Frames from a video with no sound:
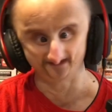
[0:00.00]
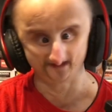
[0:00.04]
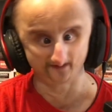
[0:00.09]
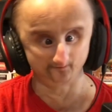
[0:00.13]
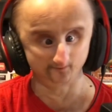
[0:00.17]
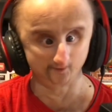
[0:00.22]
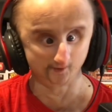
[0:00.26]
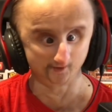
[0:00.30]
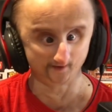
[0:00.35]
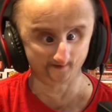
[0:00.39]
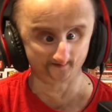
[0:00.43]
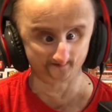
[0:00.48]
I'm
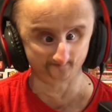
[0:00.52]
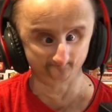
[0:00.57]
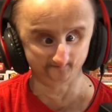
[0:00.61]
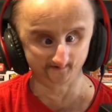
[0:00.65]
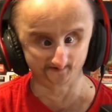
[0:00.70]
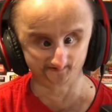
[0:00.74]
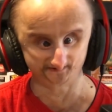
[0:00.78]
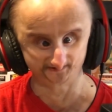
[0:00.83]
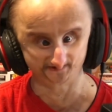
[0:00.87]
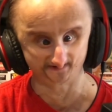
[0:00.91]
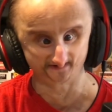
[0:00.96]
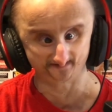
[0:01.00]
on a
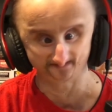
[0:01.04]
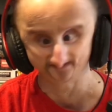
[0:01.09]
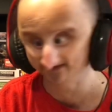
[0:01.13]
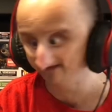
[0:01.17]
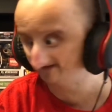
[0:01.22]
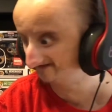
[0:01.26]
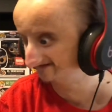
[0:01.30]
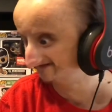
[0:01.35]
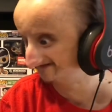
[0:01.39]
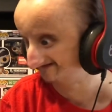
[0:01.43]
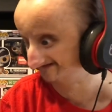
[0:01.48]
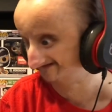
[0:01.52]
mission.
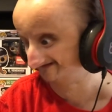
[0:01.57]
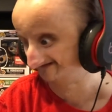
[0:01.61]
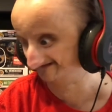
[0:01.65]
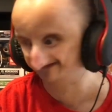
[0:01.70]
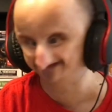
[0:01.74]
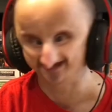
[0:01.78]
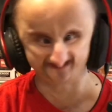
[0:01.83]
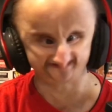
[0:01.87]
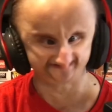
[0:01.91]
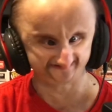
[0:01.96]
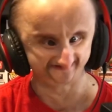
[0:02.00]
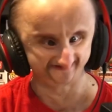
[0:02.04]

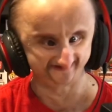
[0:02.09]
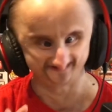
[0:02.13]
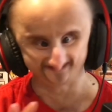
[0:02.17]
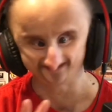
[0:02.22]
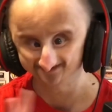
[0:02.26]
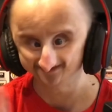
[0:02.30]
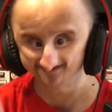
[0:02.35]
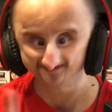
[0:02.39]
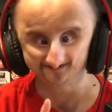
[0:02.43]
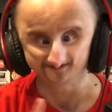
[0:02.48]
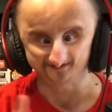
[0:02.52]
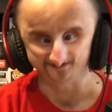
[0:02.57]
That's it.
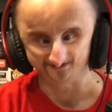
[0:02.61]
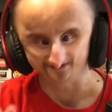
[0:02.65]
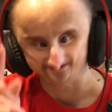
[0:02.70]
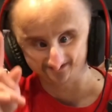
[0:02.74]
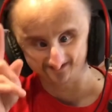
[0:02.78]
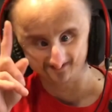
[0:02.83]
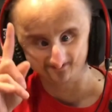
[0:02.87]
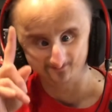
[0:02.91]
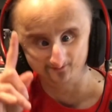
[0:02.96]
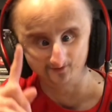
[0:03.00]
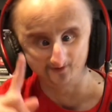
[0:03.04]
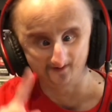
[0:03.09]
You
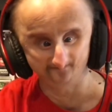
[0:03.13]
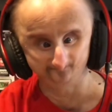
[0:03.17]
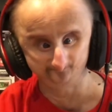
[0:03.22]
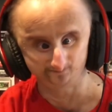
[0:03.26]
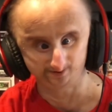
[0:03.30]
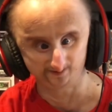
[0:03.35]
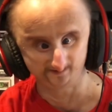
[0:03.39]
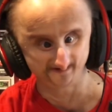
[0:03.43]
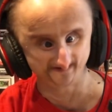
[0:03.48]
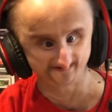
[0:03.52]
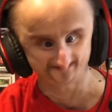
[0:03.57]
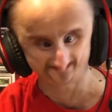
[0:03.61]
got them
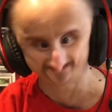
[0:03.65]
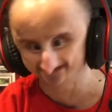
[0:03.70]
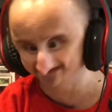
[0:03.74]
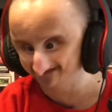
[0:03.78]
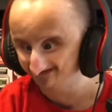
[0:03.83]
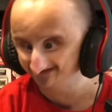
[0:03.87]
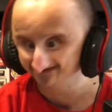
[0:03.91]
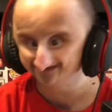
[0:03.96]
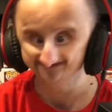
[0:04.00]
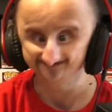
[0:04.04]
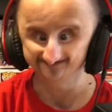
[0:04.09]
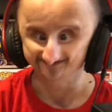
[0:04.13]
break.
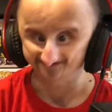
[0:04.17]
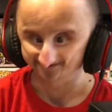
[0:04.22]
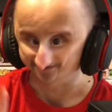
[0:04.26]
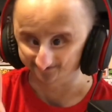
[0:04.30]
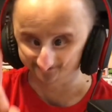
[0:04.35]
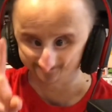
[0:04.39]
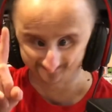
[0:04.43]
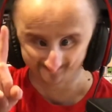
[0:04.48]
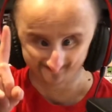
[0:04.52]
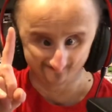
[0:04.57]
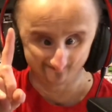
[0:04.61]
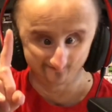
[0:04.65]
You
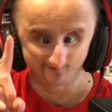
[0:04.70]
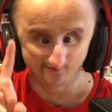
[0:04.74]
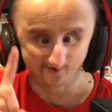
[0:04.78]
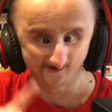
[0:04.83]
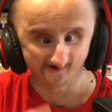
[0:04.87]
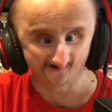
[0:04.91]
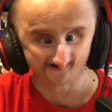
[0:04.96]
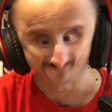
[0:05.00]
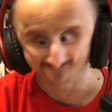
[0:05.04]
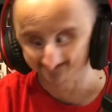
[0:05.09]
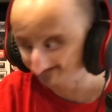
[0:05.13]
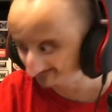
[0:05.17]
got
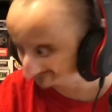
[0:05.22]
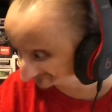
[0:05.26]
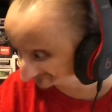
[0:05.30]
them.